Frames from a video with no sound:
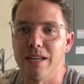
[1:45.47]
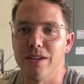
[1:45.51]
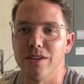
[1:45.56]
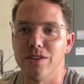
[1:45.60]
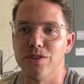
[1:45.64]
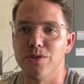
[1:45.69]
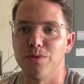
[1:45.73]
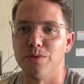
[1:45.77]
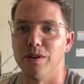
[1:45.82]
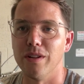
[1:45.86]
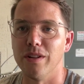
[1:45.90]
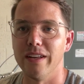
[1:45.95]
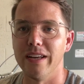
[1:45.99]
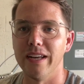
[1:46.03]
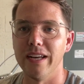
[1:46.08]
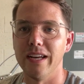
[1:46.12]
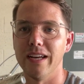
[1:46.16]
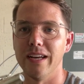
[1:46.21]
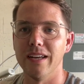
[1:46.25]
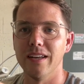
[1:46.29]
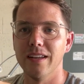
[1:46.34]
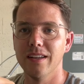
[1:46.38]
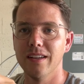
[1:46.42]

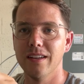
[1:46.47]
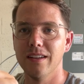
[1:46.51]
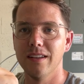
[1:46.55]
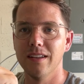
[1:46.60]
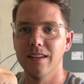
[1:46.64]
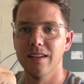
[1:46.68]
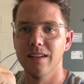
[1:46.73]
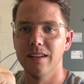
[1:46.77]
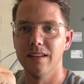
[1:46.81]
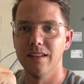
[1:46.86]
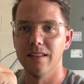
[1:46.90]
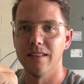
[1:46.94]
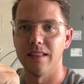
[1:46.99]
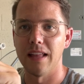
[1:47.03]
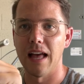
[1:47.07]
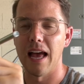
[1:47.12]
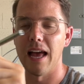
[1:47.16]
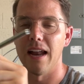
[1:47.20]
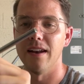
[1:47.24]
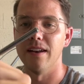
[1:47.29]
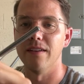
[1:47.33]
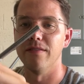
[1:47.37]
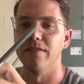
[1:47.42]
drilling the
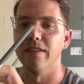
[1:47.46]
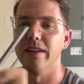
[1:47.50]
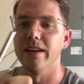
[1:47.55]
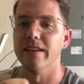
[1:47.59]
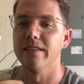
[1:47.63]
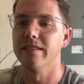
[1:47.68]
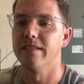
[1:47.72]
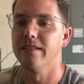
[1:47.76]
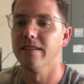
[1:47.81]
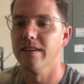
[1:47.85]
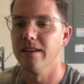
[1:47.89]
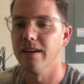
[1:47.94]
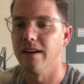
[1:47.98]
end of this.